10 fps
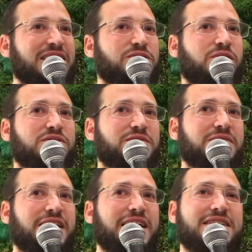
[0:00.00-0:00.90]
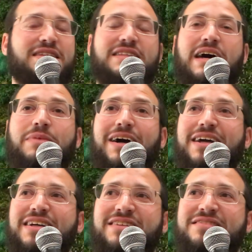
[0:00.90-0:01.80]
and told him that he has to stop
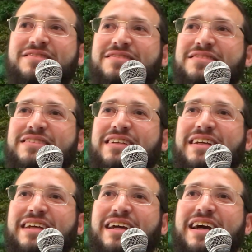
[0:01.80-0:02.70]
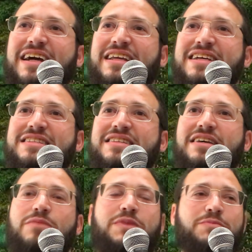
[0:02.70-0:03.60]
hiding and he has to
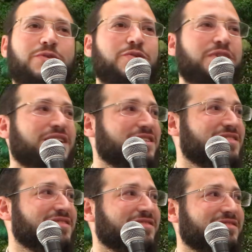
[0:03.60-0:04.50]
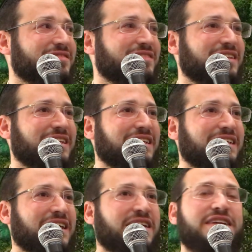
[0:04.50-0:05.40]
tell people who he is.
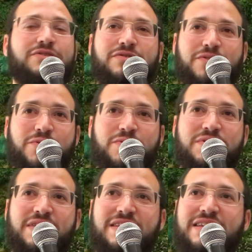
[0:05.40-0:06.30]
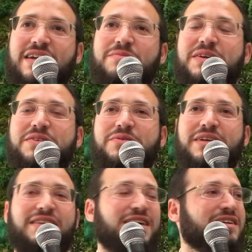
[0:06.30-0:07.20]
And he refused. He said, I'm not
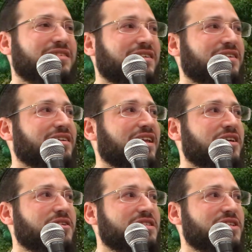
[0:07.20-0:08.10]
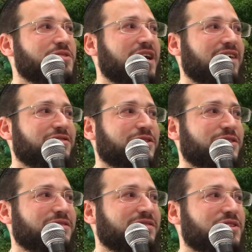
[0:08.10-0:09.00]
doing that. Eliyahu said, you have
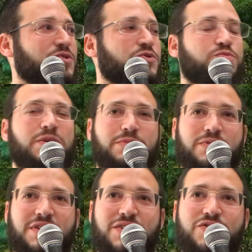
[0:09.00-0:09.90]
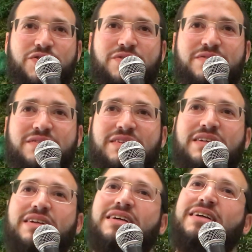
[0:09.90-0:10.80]
to. The Jewish people need you.
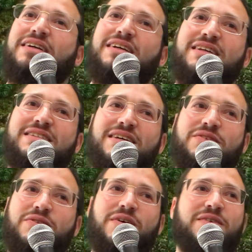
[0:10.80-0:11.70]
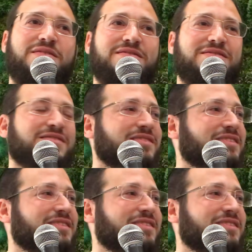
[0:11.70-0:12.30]
He said, no.